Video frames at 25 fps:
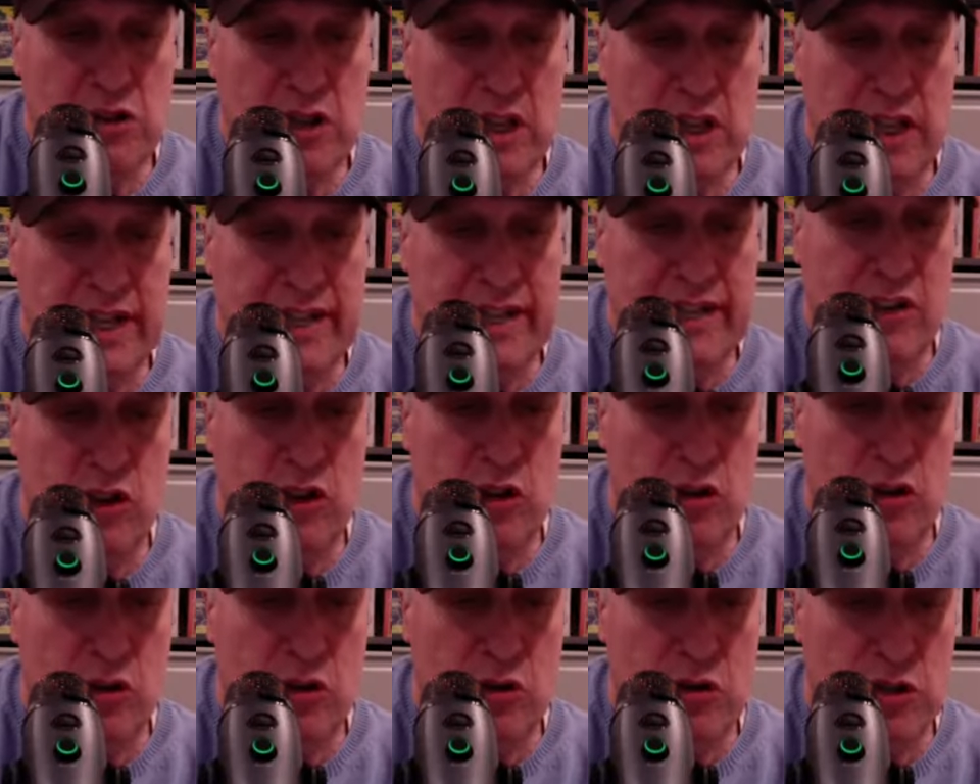cleaning to
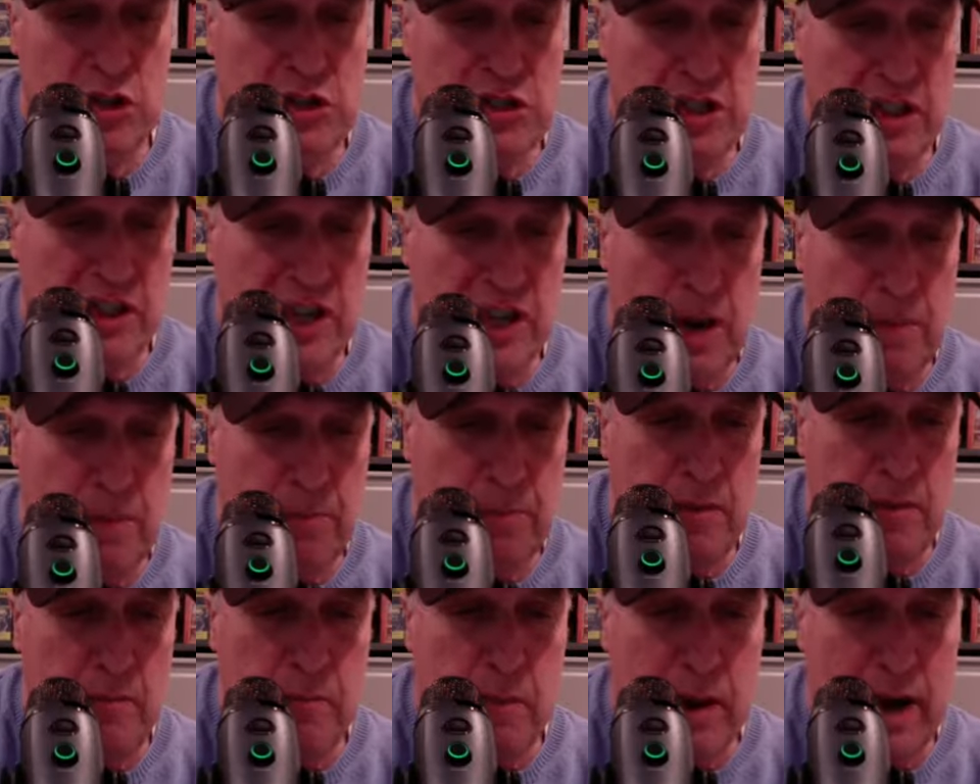do. Just a
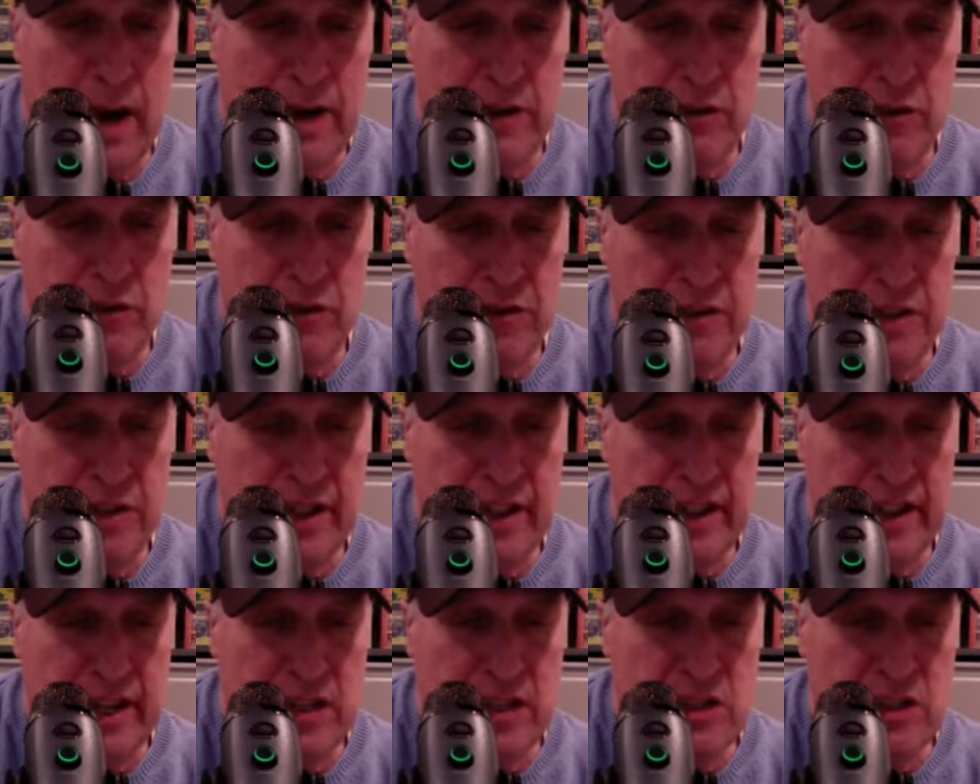couple of minor
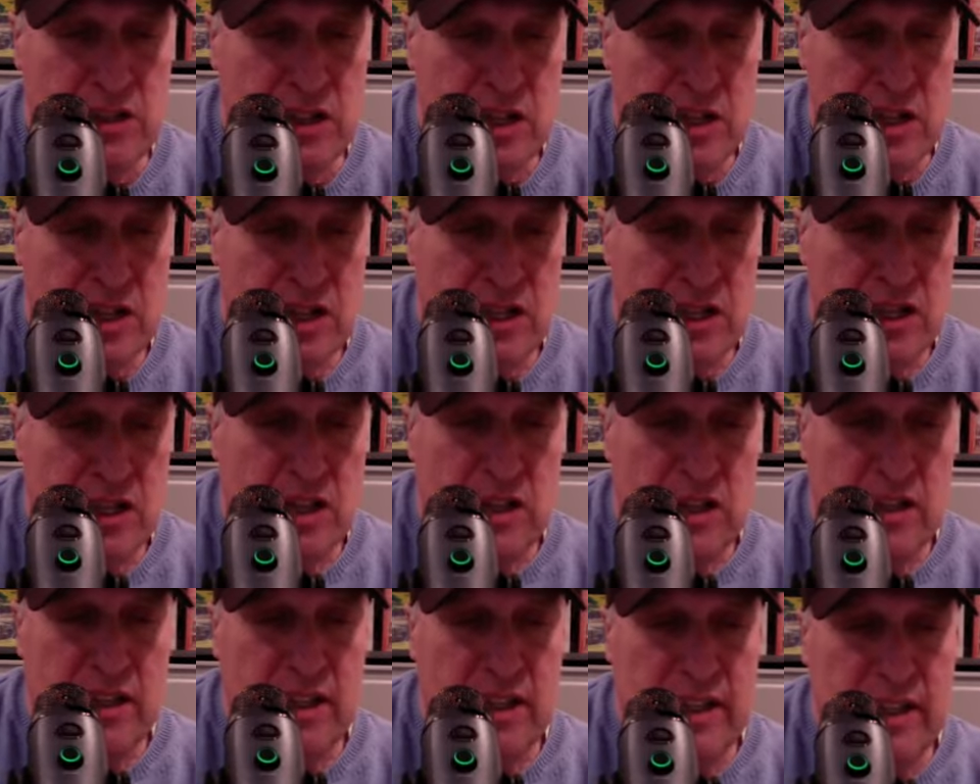things.
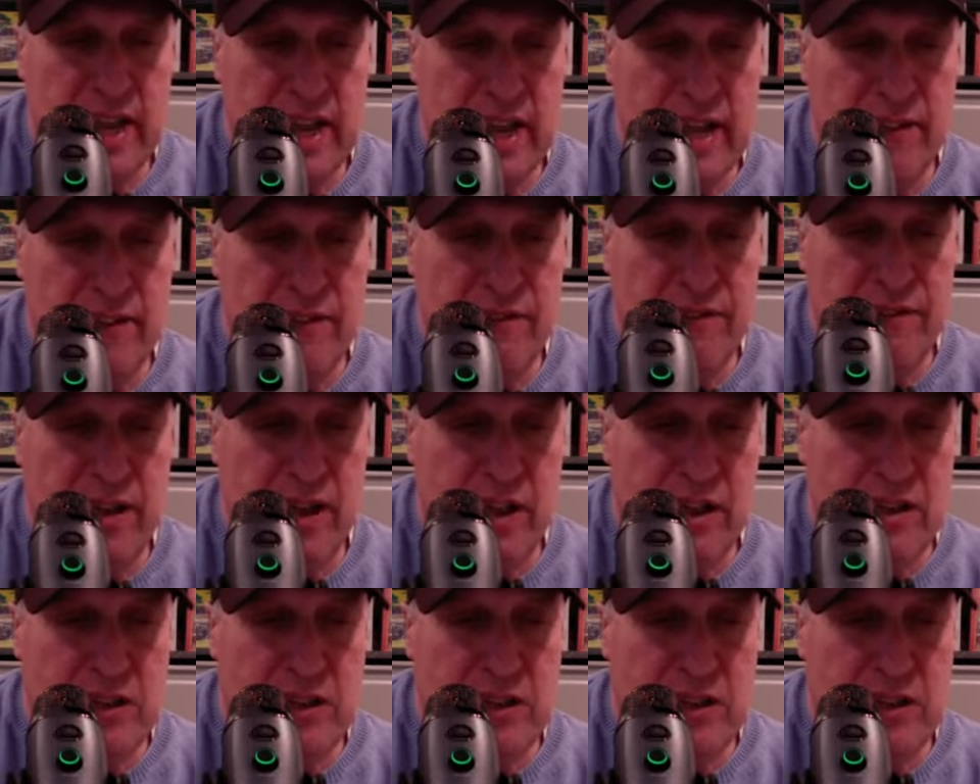The NFL